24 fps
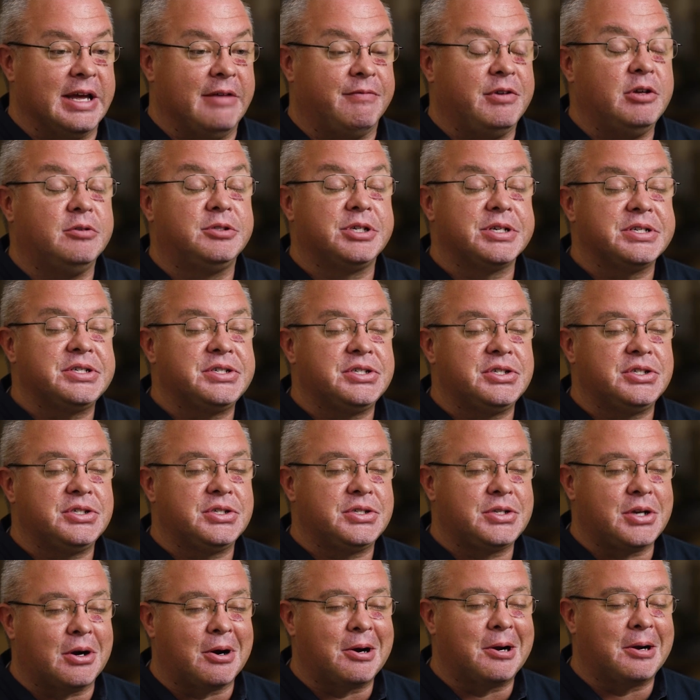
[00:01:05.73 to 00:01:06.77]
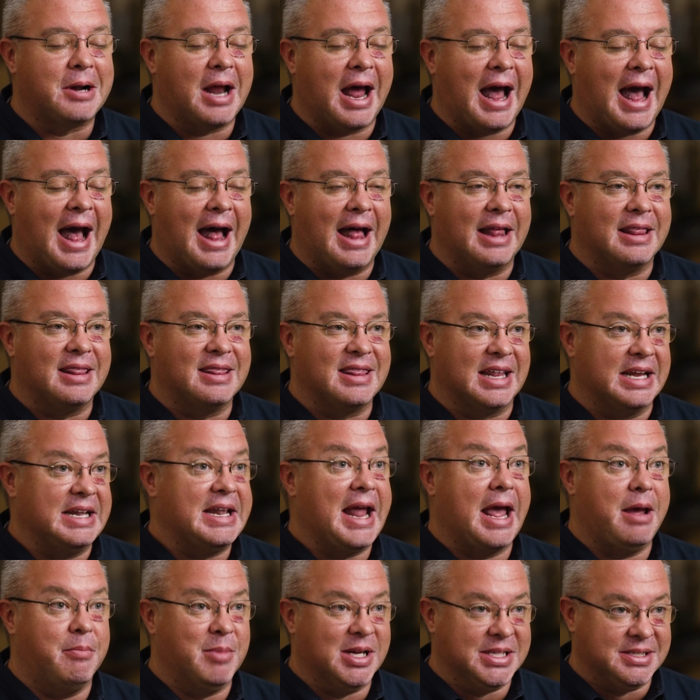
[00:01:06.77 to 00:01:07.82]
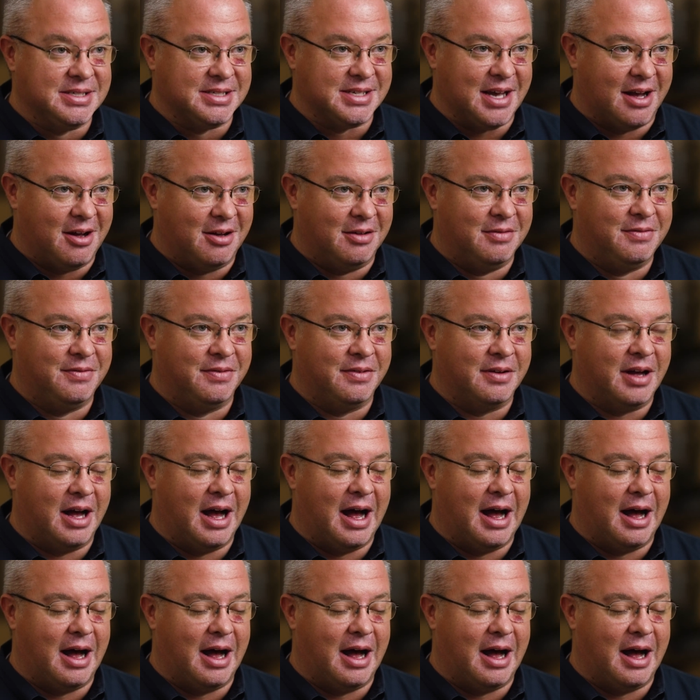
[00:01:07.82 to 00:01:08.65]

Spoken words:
If you just start at the name itself,